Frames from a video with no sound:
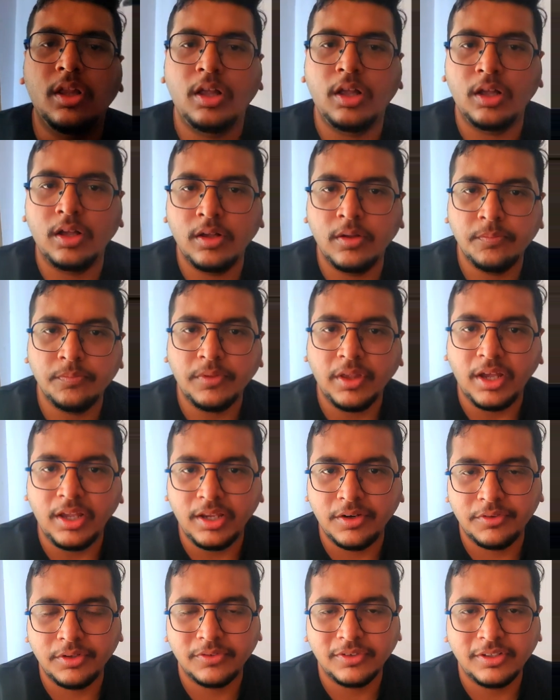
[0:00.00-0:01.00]
Hi
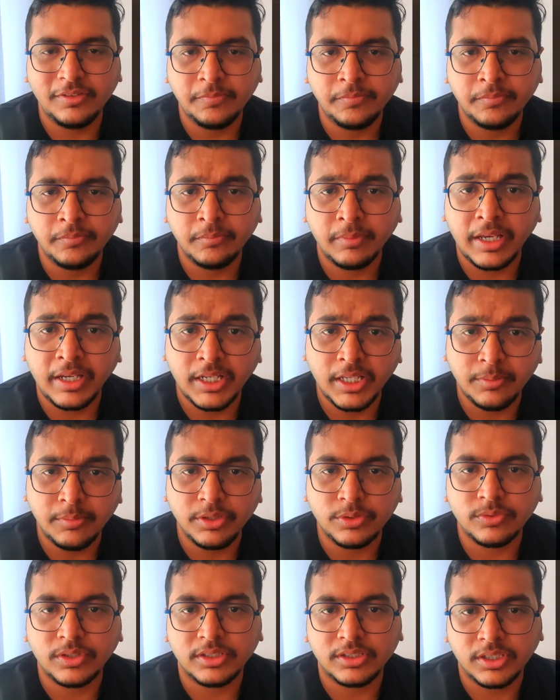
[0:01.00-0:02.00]
everyone, my name
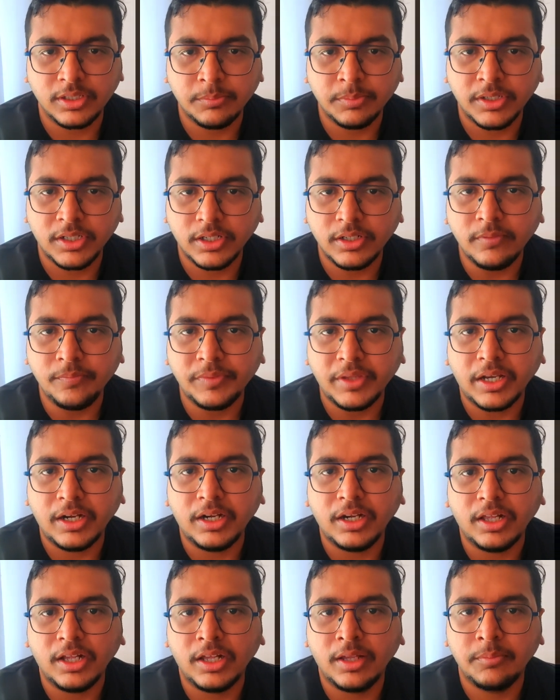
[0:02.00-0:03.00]
is Swastik Panda
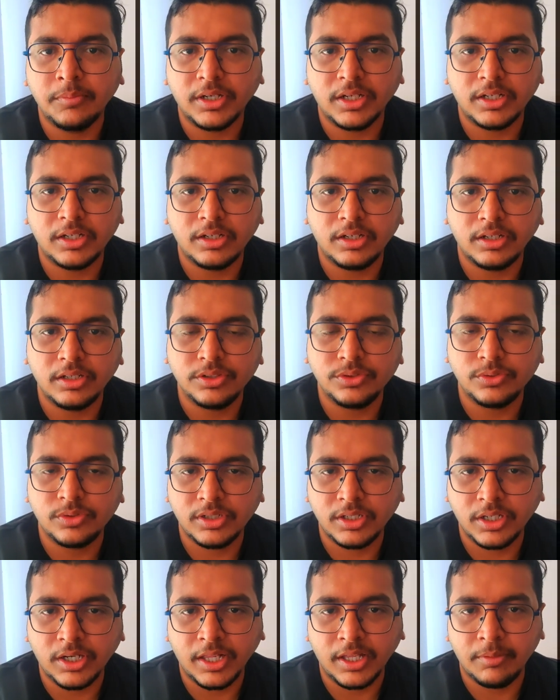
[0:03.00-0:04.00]
and I am currently a
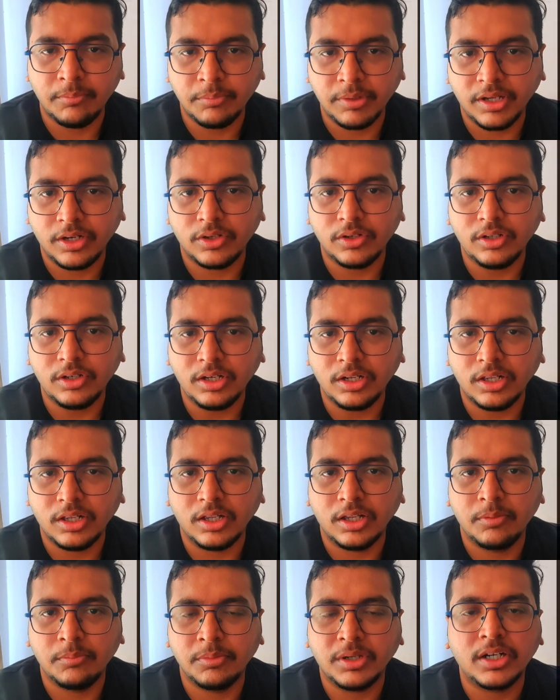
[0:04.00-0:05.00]
student at IIM Bangalore.
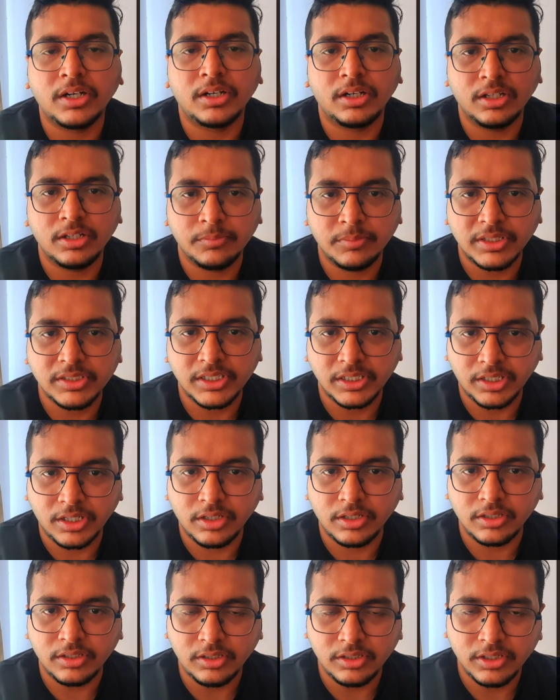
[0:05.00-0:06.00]
I am currently in my
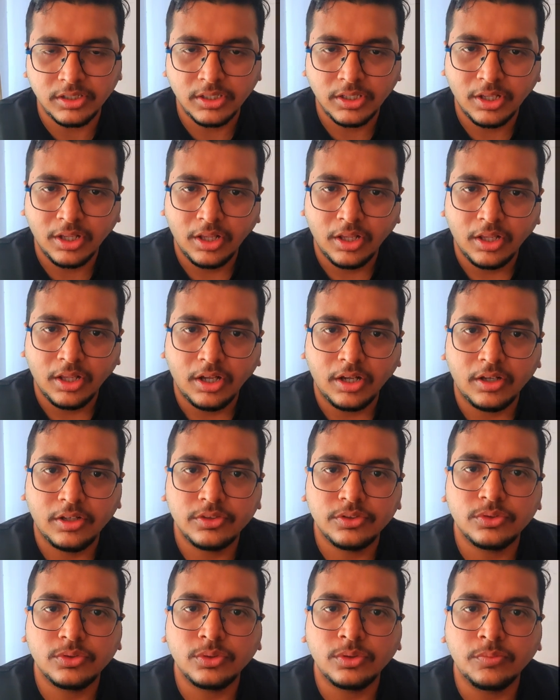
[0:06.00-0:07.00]
second year.
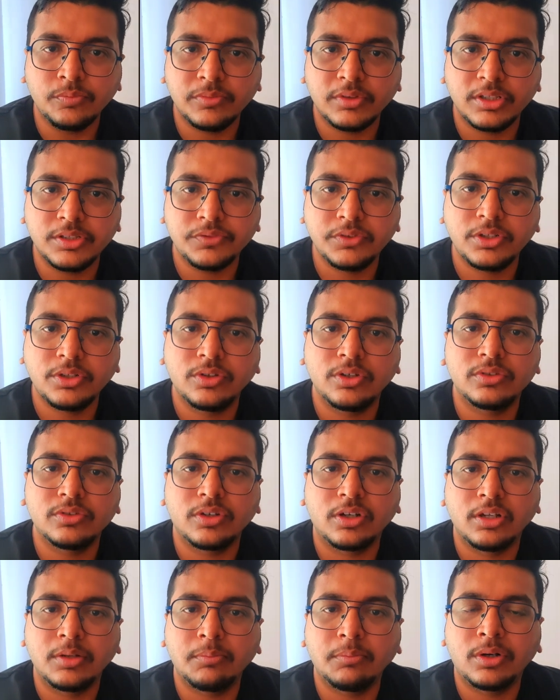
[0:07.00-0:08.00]
So this video is
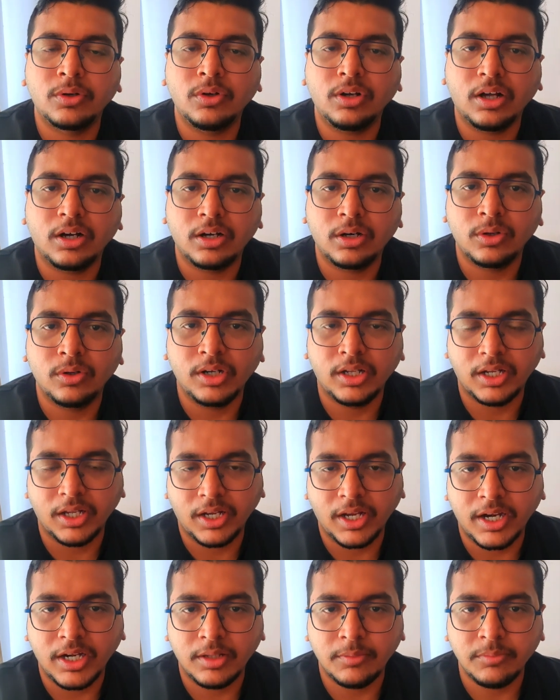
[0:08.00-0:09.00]
all about how an
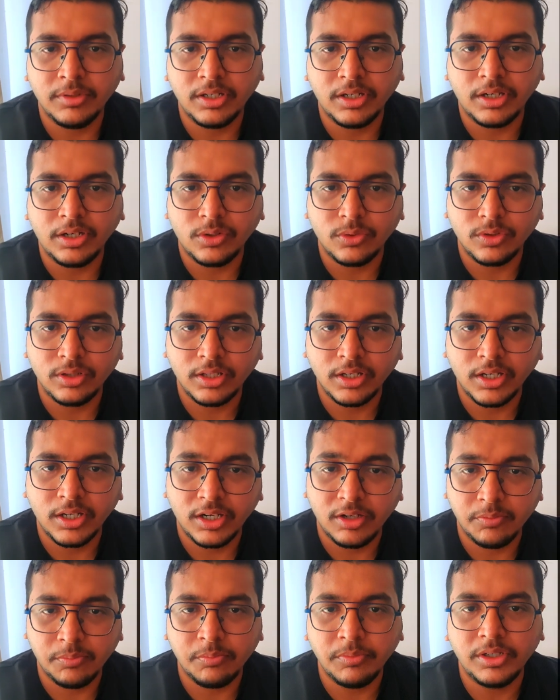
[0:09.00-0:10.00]
academy and Rodha
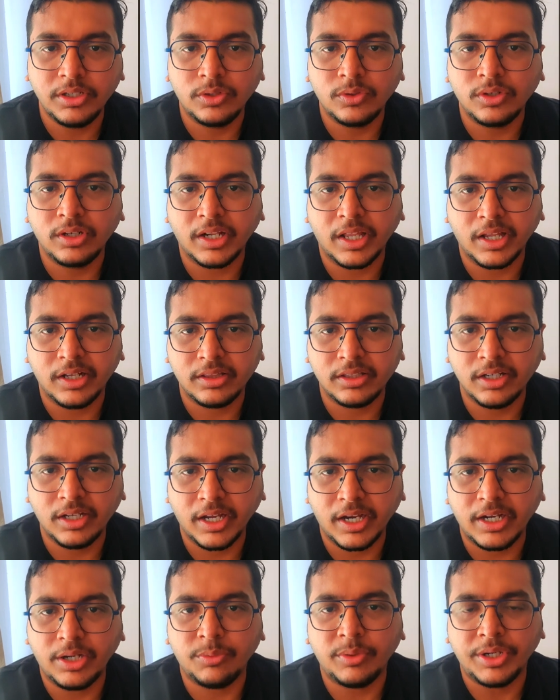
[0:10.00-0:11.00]
helped me to crack the
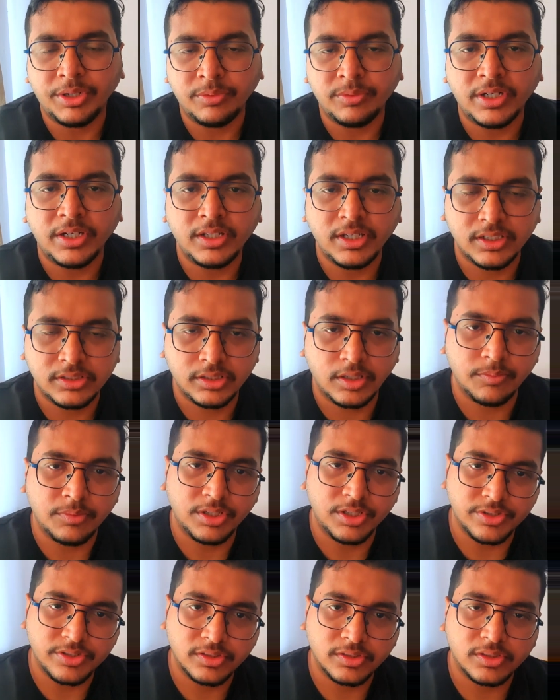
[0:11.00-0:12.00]
CAT 2020
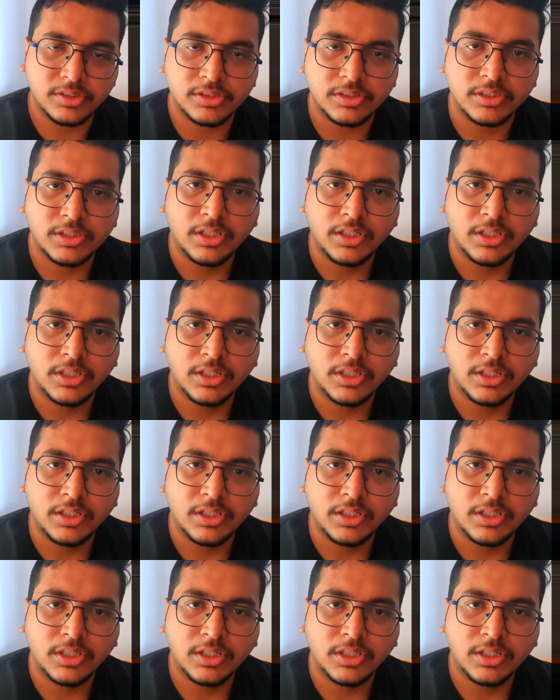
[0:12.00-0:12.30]
examinations.